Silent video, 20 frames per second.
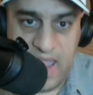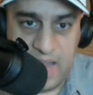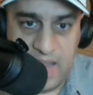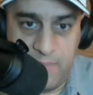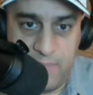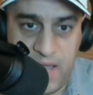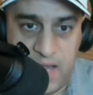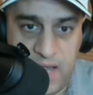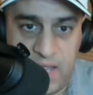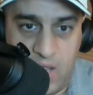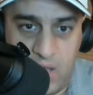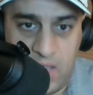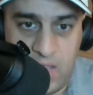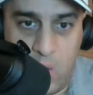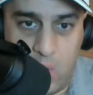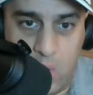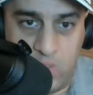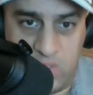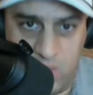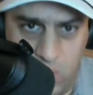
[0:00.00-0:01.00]
anybody
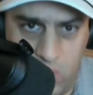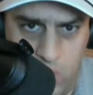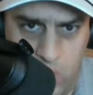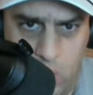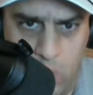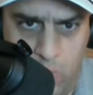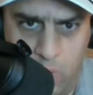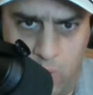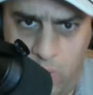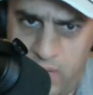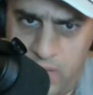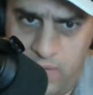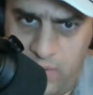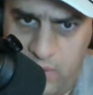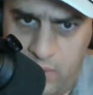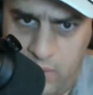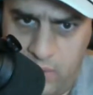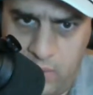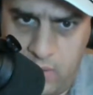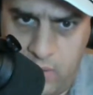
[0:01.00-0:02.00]
that holds a home or
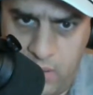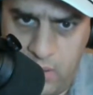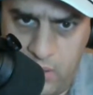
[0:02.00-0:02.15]
whatever,